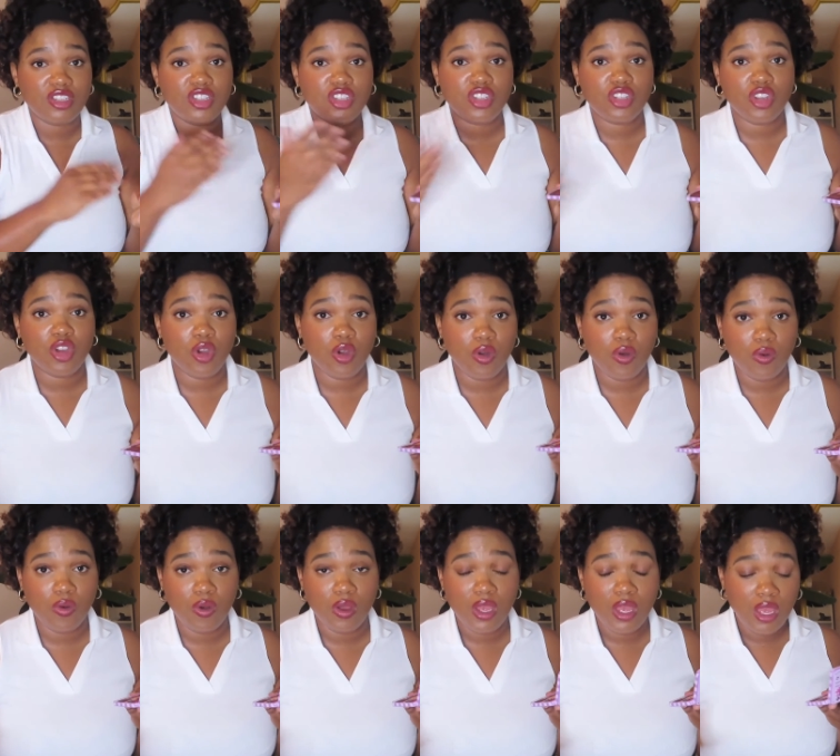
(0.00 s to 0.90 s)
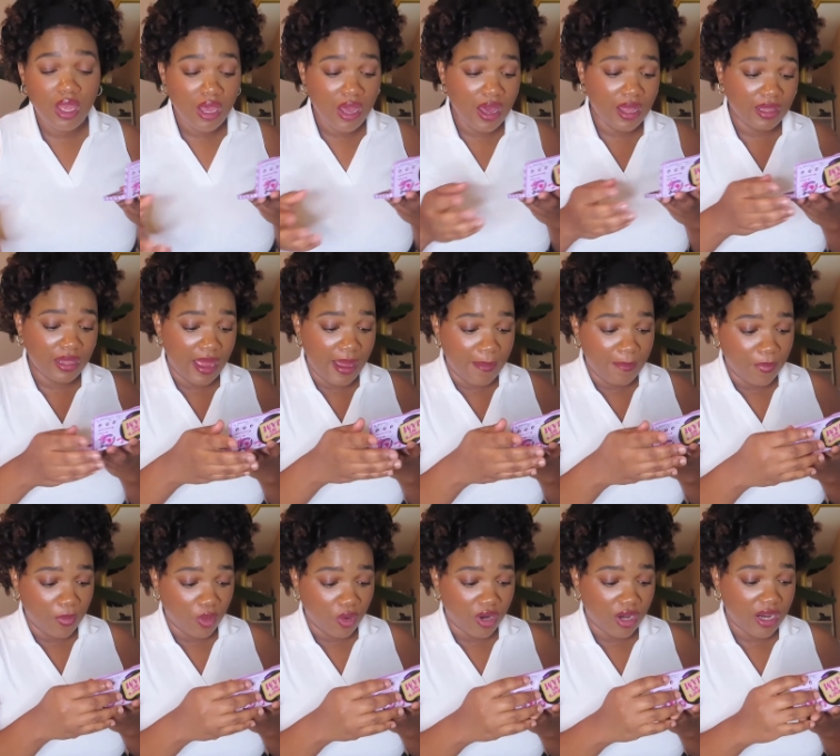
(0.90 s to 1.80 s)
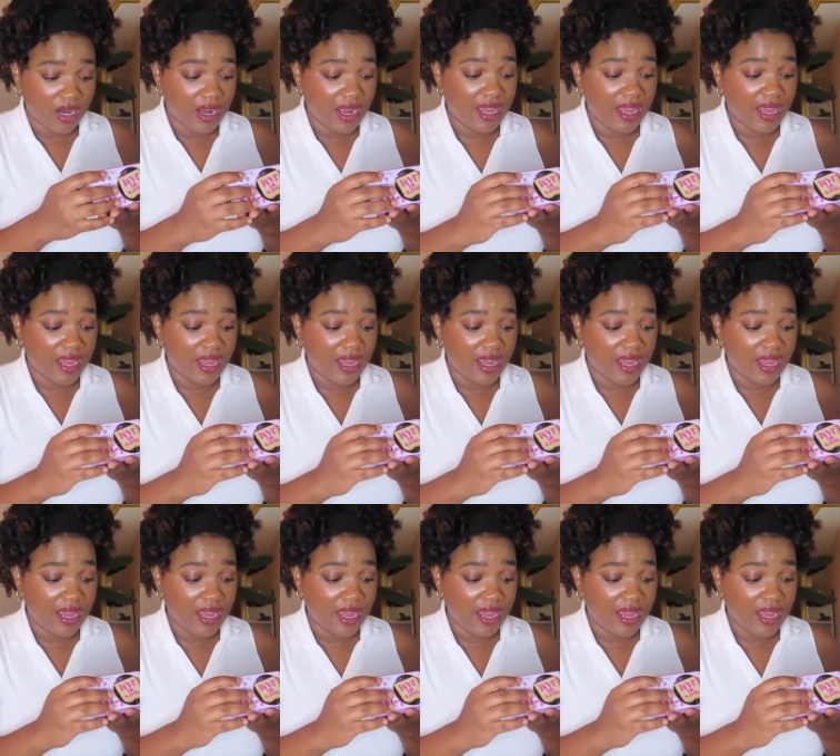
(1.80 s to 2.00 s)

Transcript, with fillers: show a lot more.